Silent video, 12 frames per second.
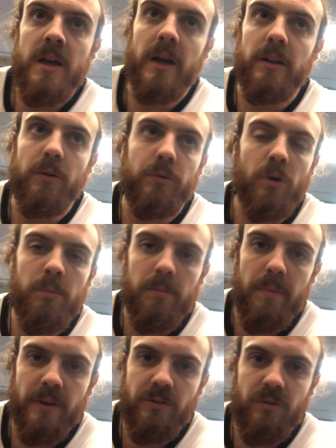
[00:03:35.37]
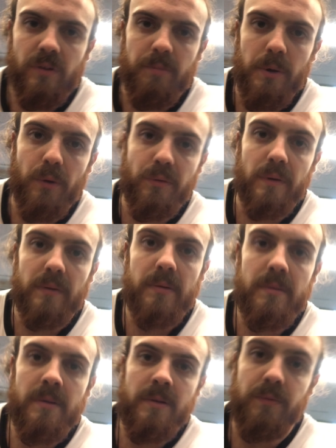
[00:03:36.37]
and not normal bench is because it
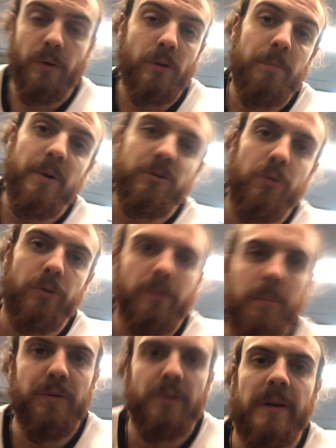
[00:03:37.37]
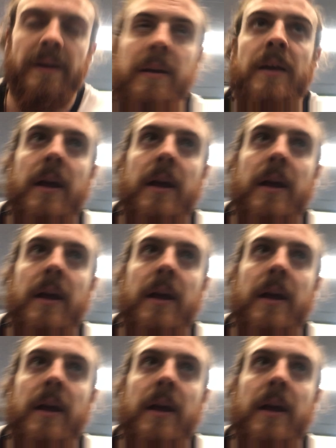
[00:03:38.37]
fucked up my shoulder basically.